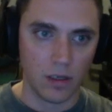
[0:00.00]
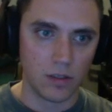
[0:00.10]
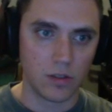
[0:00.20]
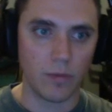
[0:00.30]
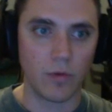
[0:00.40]

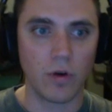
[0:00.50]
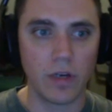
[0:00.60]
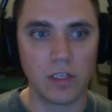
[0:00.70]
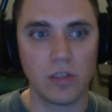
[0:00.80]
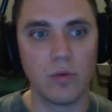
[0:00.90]
So I'm
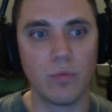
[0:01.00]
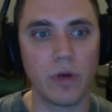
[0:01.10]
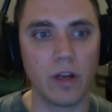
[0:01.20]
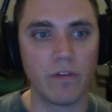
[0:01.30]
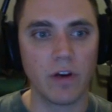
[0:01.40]
going to
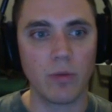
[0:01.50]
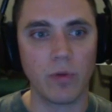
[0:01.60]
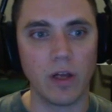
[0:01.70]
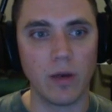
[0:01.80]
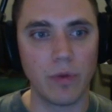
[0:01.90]
put a
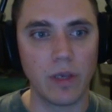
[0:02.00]
variable up